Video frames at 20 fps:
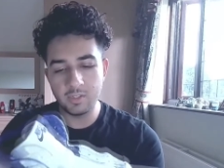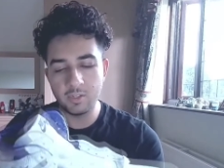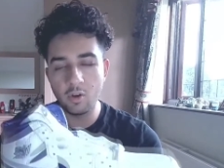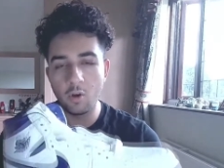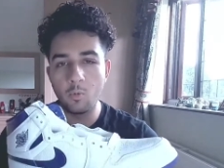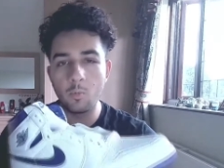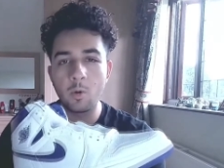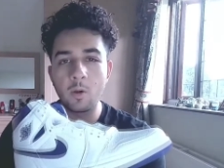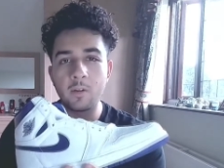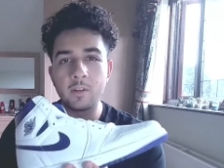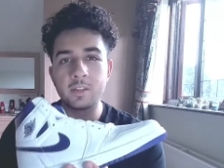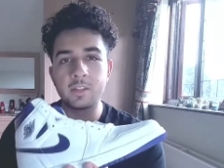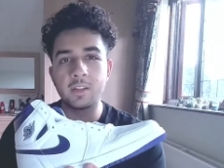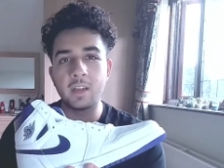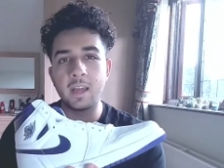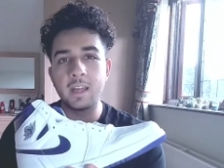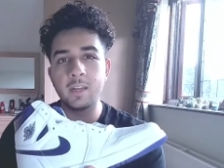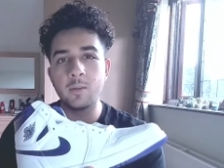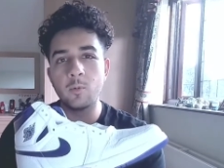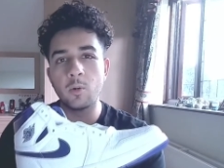Don't wear it to
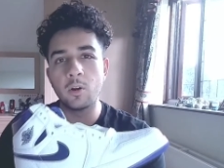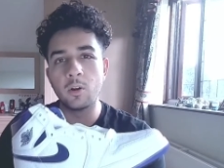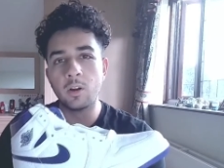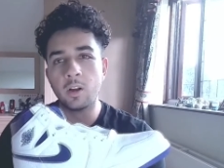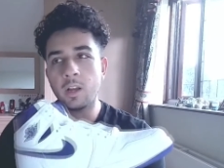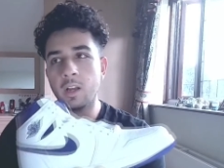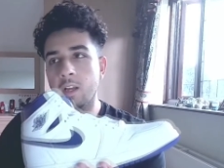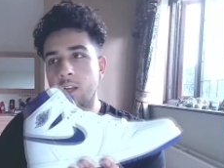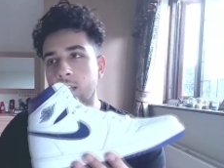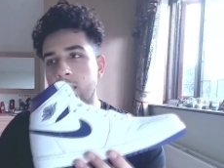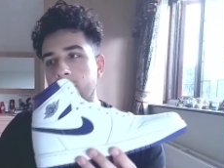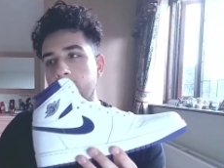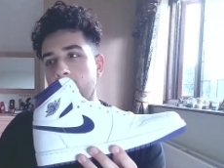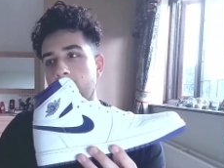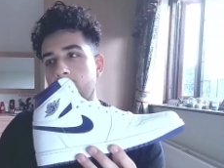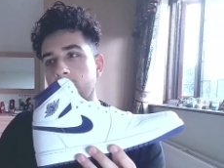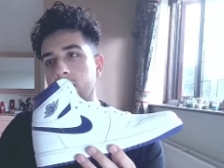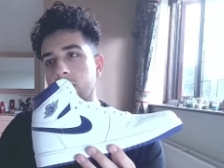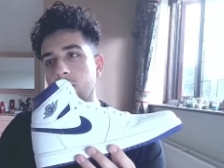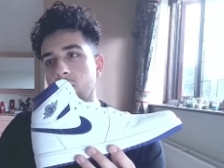anywhere
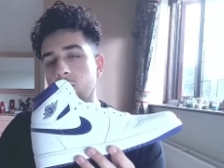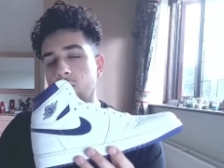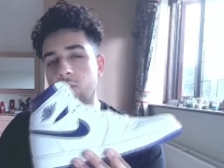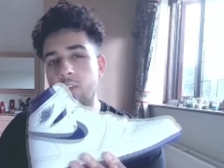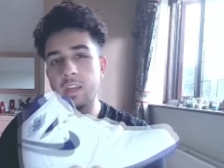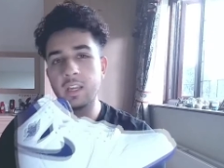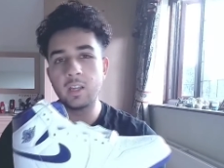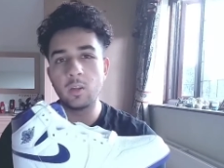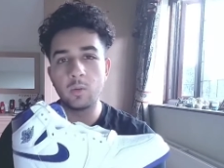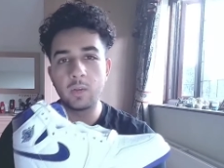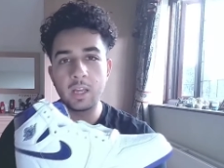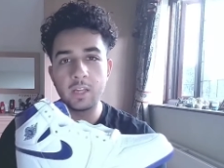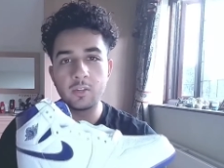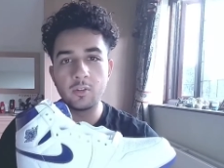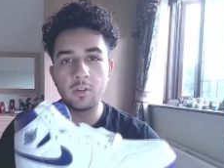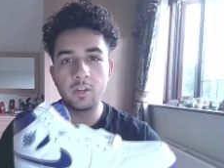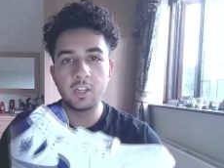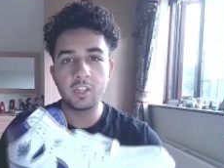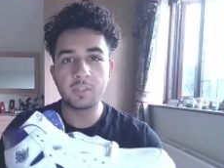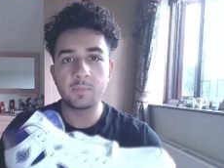that you think it'll get
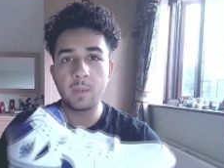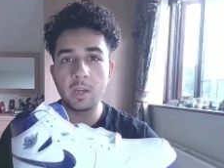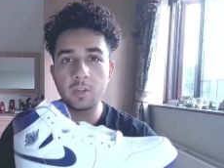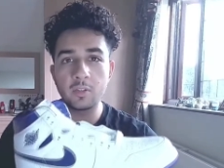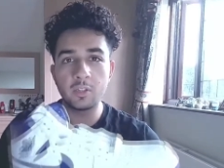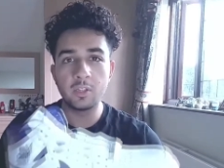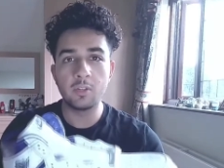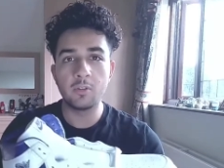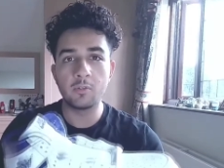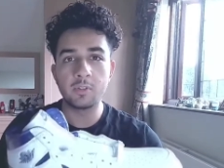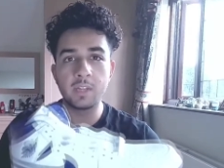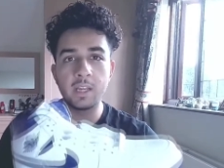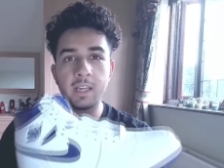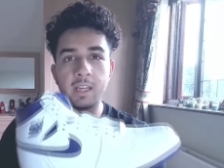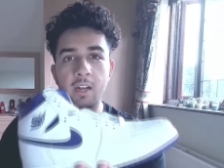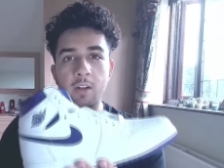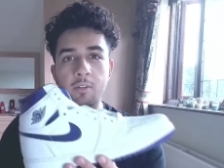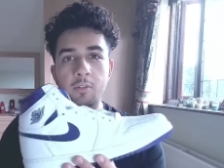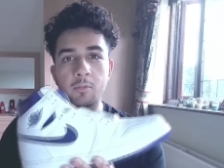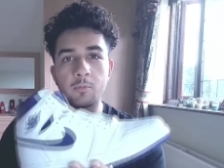dirty, especially don't take
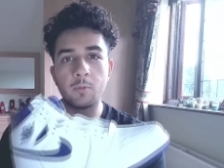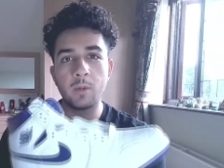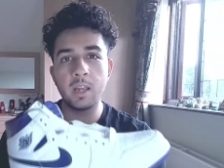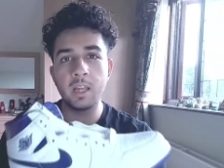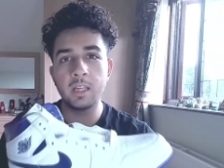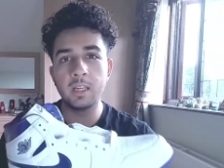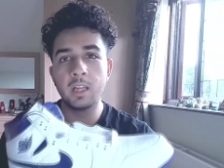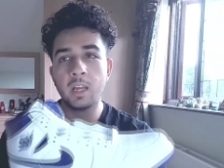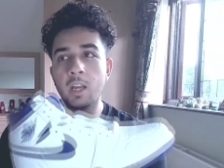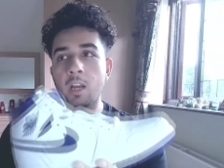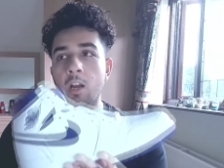it out in the rain.